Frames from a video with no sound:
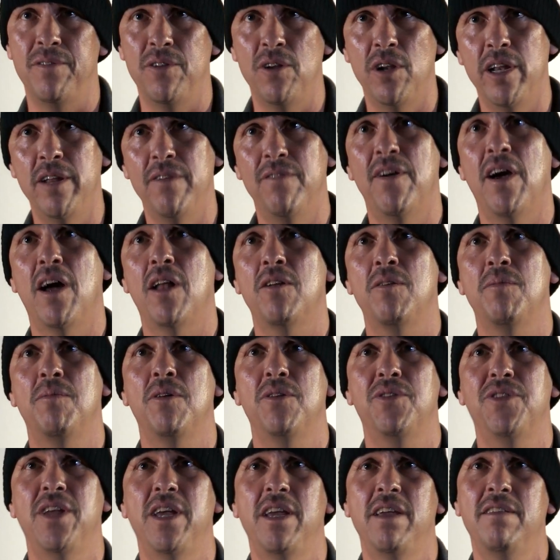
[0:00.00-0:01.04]
you leave valuable
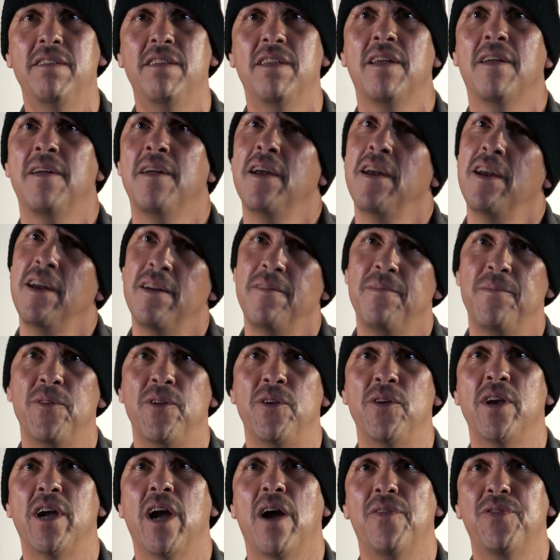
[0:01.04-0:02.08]
things, you
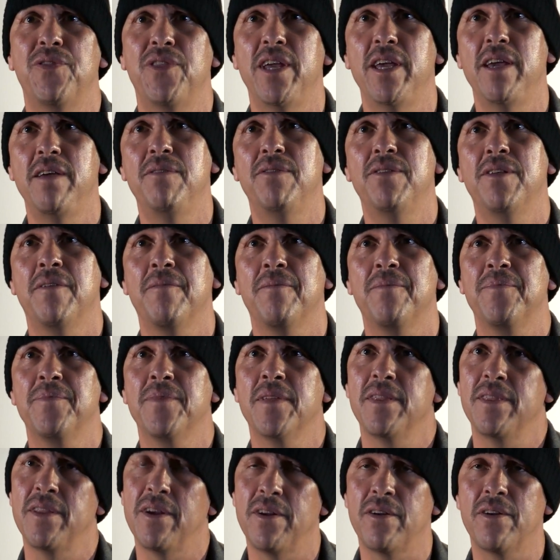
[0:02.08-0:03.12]
got thieves
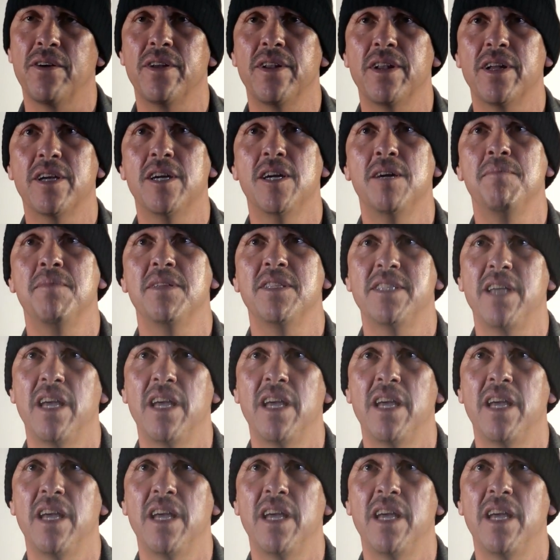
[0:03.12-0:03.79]
that are gonna come and